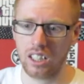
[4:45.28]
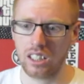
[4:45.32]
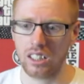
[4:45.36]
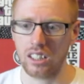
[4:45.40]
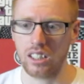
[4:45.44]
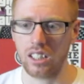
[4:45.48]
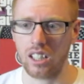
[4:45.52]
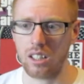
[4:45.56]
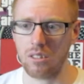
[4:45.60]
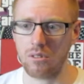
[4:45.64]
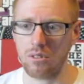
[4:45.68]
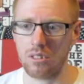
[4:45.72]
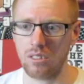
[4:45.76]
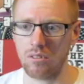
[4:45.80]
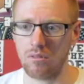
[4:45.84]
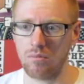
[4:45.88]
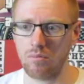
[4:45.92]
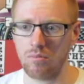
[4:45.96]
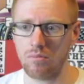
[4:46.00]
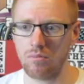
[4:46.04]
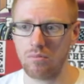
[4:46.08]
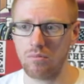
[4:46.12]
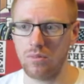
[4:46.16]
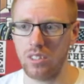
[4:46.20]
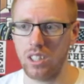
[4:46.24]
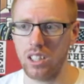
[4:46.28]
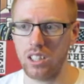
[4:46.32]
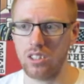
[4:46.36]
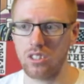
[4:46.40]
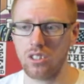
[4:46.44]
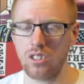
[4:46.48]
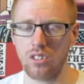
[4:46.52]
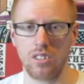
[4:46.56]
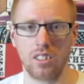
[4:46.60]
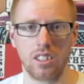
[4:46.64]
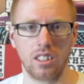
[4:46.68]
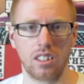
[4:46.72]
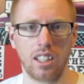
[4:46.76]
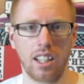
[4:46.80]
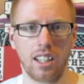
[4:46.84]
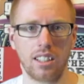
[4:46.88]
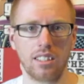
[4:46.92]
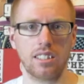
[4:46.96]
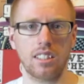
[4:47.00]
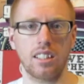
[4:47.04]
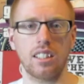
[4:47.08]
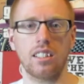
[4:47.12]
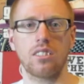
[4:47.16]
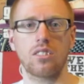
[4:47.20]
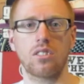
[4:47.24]
you know, a ninja
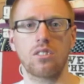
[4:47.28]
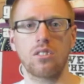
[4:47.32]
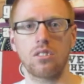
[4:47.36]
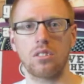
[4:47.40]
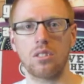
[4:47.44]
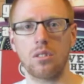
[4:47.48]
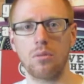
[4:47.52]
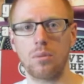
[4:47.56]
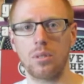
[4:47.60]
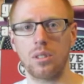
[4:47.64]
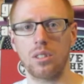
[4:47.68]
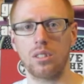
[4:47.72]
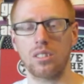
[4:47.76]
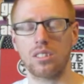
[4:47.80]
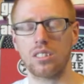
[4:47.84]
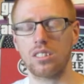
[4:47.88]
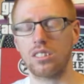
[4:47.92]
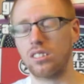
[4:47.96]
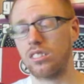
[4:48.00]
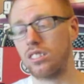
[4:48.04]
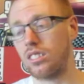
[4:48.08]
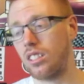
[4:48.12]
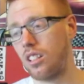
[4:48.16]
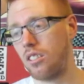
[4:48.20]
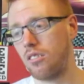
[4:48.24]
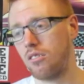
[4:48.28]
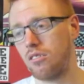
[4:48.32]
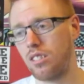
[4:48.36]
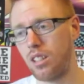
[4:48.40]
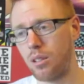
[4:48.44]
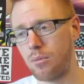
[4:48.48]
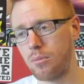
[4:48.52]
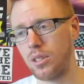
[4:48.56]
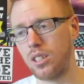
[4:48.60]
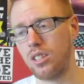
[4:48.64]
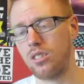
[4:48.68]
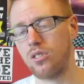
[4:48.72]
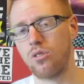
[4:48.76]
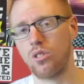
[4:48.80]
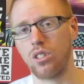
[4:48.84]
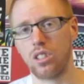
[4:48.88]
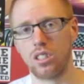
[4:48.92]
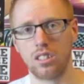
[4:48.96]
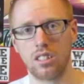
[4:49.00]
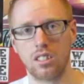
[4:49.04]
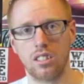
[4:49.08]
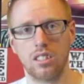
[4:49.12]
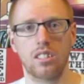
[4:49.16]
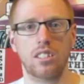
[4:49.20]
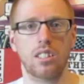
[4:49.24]
assassin sort of person, so that'll be
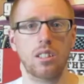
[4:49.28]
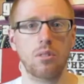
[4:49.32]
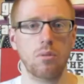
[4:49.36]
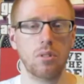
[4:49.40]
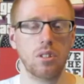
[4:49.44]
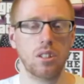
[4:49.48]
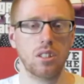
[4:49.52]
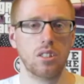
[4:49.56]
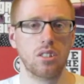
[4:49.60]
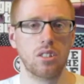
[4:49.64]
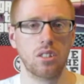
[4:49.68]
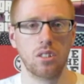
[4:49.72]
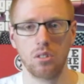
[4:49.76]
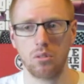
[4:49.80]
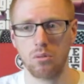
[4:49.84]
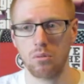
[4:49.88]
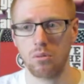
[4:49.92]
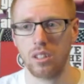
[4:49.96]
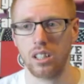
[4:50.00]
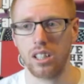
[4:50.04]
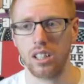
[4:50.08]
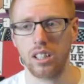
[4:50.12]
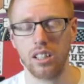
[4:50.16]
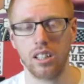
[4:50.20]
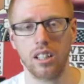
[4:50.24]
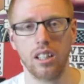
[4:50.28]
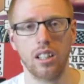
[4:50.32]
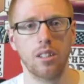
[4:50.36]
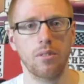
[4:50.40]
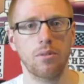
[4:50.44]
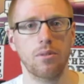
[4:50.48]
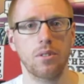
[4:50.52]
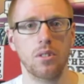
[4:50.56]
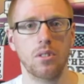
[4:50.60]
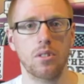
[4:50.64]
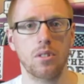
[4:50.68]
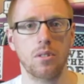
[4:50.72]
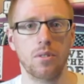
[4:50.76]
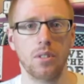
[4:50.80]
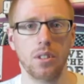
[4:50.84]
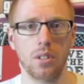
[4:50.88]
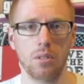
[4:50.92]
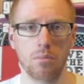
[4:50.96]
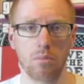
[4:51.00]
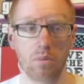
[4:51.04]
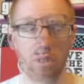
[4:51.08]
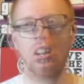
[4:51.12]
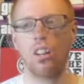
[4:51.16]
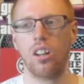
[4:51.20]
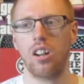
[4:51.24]
interesting to see what they do in uh, future
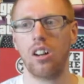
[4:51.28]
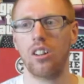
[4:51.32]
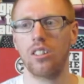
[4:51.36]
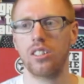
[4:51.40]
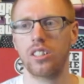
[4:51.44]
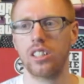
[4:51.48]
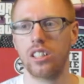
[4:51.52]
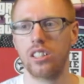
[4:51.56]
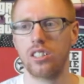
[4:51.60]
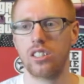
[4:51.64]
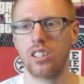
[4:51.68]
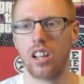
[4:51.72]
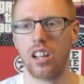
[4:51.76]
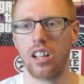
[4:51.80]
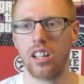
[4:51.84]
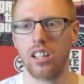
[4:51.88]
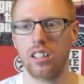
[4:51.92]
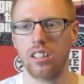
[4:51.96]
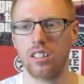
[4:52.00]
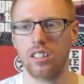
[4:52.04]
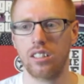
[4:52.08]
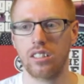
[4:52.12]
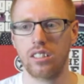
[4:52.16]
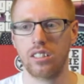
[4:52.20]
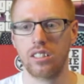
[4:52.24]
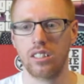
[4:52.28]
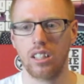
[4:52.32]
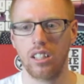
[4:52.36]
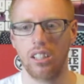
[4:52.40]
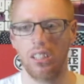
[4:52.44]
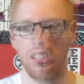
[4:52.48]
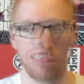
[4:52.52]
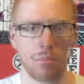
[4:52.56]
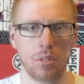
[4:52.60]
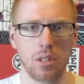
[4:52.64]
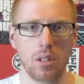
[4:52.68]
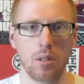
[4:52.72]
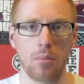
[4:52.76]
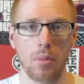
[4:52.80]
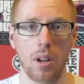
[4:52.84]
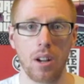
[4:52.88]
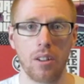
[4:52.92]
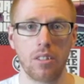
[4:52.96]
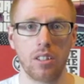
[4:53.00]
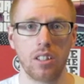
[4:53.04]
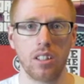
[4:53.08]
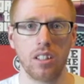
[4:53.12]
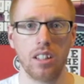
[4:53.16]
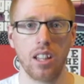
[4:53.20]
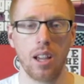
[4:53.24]
films. Got R D J and uh, Captain
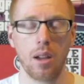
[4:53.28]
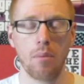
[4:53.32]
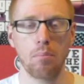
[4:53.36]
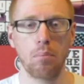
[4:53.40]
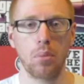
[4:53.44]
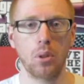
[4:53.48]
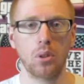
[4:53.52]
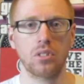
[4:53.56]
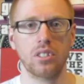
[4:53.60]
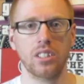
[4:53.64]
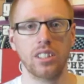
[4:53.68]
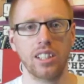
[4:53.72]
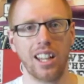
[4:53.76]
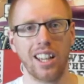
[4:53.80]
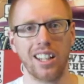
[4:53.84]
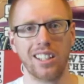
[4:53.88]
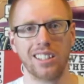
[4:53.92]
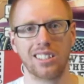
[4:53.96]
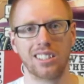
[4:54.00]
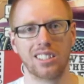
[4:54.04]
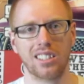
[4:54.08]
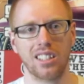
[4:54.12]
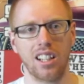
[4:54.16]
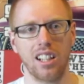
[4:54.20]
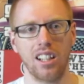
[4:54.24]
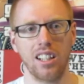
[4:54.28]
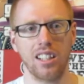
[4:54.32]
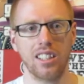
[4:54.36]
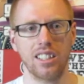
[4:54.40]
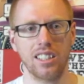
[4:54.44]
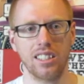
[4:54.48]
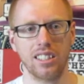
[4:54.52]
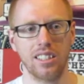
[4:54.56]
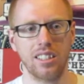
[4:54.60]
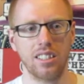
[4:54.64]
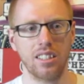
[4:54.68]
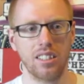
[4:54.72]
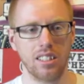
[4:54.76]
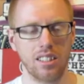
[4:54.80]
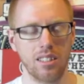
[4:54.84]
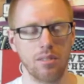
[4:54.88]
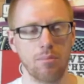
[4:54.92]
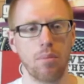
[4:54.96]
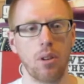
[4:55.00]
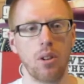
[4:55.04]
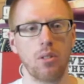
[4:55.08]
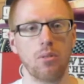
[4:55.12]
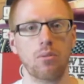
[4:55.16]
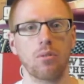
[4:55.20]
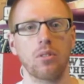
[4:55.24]
America, they're butting heads slightly. They, they
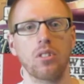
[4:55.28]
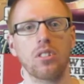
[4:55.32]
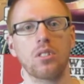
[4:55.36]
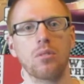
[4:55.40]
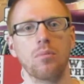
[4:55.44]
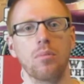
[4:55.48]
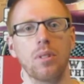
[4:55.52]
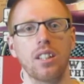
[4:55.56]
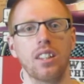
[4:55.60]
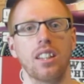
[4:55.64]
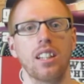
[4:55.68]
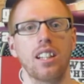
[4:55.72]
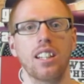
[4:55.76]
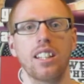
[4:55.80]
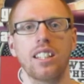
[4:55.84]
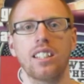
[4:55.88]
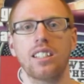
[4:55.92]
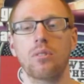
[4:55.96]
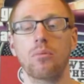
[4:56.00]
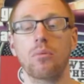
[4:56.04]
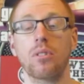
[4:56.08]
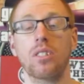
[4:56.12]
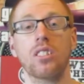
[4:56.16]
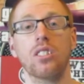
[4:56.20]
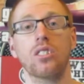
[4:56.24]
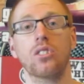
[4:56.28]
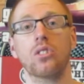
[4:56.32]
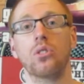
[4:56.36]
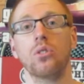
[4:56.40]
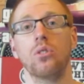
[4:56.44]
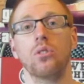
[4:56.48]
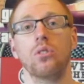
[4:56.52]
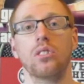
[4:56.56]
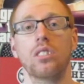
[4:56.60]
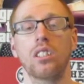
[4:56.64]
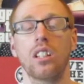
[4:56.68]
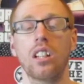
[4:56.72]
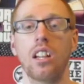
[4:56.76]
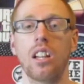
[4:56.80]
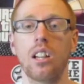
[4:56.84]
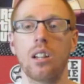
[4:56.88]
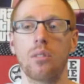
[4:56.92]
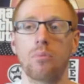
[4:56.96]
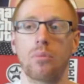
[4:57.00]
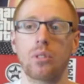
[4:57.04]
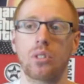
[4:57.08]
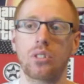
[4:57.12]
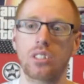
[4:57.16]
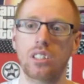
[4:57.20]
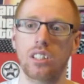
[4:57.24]
both want to be the leader, which is good,
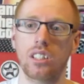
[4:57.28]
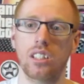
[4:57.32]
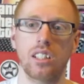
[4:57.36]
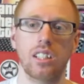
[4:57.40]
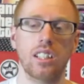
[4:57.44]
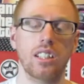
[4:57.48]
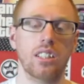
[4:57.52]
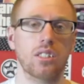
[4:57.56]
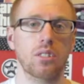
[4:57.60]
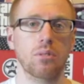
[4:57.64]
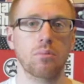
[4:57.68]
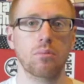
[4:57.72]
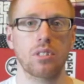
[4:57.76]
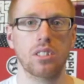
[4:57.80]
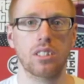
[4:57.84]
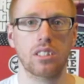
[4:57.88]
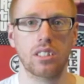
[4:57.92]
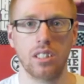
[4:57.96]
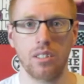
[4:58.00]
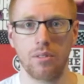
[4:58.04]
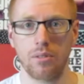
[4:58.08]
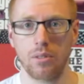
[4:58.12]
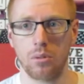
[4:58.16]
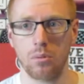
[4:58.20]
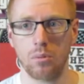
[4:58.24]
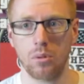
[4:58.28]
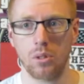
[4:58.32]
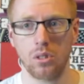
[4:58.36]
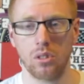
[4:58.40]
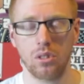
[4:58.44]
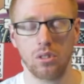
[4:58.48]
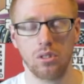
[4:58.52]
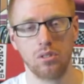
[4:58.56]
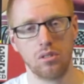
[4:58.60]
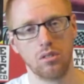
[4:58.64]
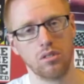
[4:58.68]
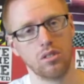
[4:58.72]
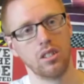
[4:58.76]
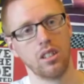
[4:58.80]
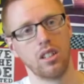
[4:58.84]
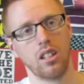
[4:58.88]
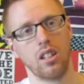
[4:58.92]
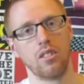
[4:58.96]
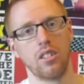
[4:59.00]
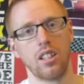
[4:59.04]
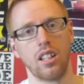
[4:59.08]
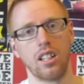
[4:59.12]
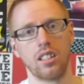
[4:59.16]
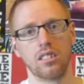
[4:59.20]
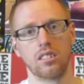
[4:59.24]
because it leads up to Civil War. You
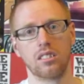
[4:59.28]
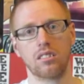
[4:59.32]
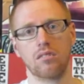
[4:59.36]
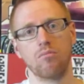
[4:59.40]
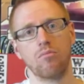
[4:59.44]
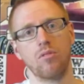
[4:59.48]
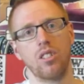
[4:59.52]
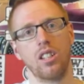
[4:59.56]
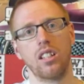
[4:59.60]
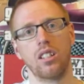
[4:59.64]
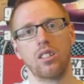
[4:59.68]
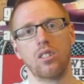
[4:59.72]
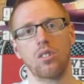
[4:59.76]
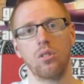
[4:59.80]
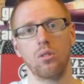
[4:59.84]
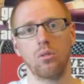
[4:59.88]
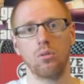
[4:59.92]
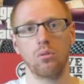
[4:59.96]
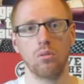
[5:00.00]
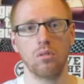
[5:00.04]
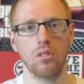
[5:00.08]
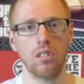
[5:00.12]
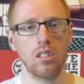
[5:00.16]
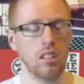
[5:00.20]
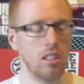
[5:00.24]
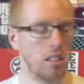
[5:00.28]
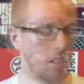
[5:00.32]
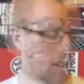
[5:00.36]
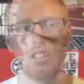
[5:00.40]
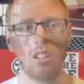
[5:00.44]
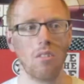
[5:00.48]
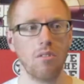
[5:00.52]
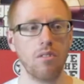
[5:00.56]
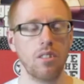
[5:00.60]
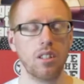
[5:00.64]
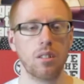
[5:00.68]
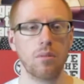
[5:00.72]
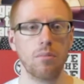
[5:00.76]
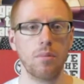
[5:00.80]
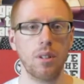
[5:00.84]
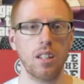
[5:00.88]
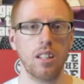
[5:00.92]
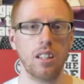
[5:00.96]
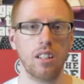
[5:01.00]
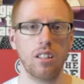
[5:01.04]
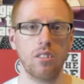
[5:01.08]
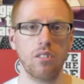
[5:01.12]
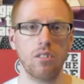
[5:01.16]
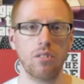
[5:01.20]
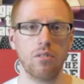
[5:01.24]
know, that's really cool. You can't
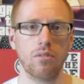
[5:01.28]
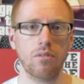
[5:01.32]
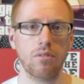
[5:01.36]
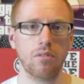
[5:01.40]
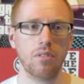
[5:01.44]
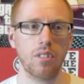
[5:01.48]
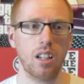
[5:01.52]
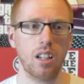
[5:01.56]
recommend it enough.